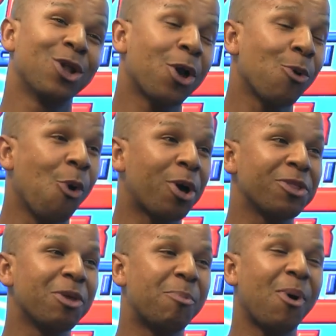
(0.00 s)
not a walk
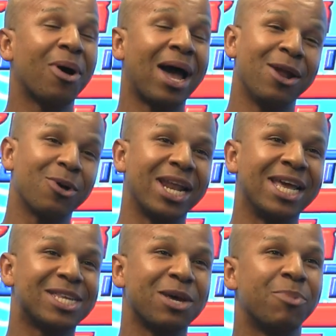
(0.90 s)
in the park. I know
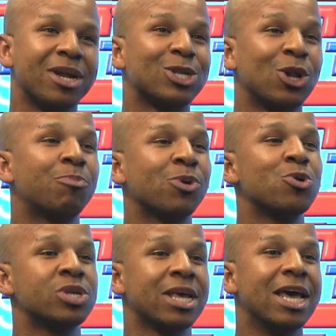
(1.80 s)
Glenn said, but it's not,
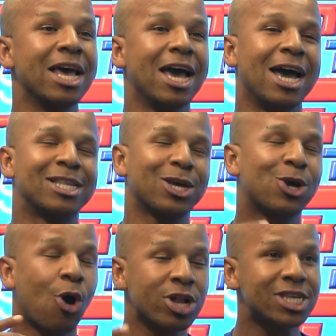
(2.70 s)
because it's a
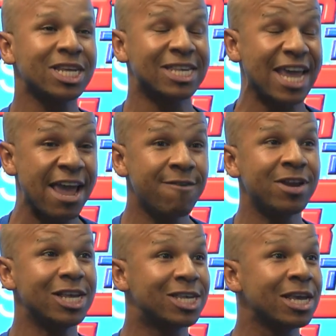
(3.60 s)
constant
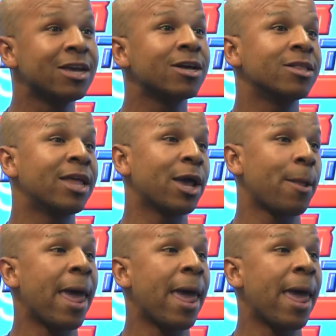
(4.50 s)
every single day.